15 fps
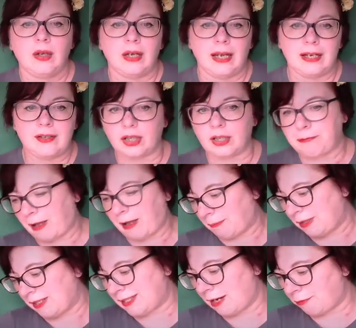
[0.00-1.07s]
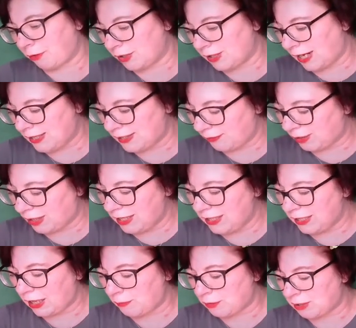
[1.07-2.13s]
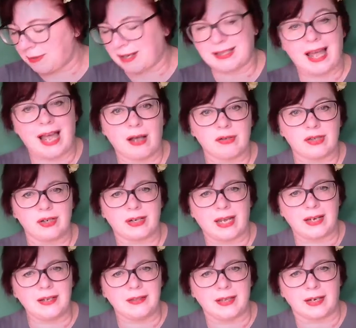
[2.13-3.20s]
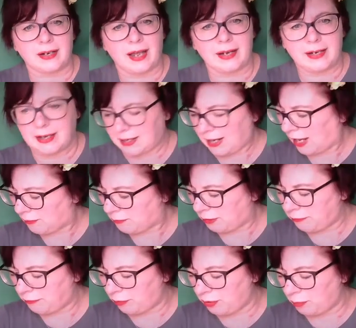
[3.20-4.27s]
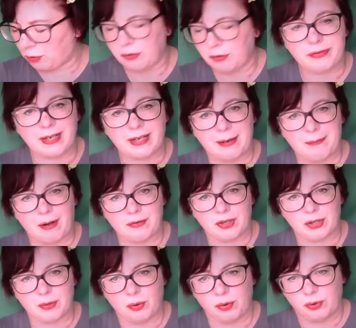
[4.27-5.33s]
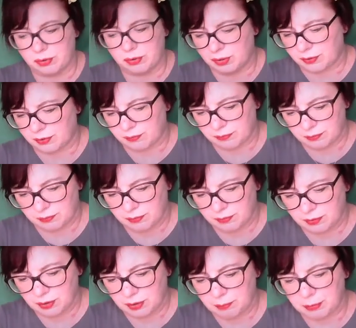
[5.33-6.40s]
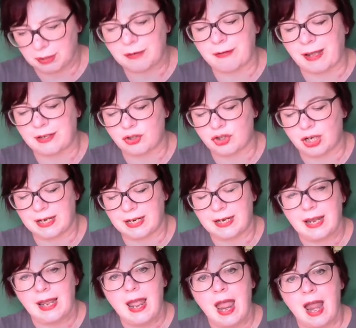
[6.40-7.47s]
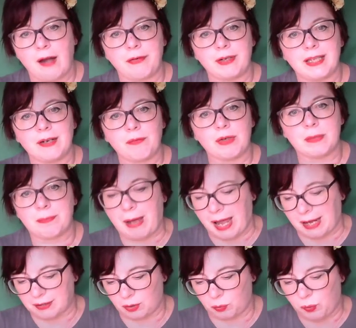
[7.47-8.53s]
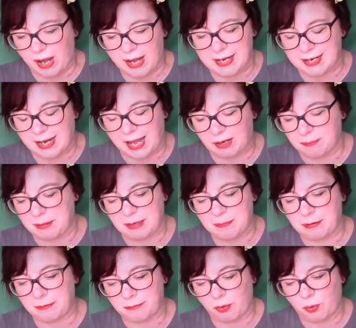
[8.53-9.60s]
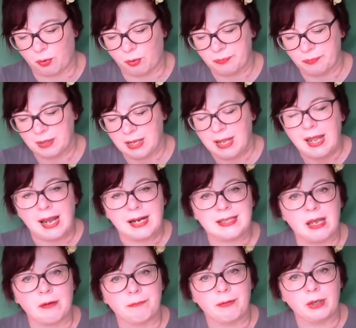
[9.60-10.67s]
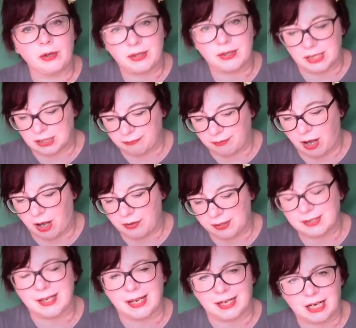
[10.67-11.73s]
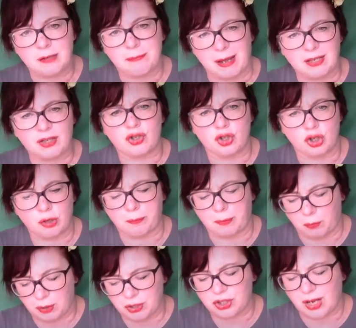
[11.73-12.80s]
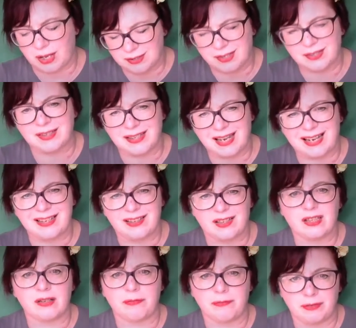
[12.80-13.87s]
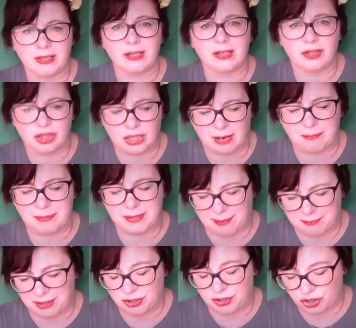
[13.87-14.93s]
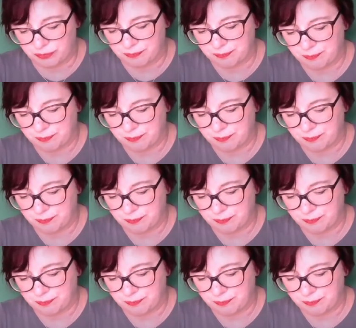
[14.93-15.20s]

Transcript: It took the family several days of cleaning up to make the house look anything like it had before the wolves came out of the walls. But eventually, everything was back the way it had been before, except for Lucy's father's second-best tuber, which had sustained severe jam damage.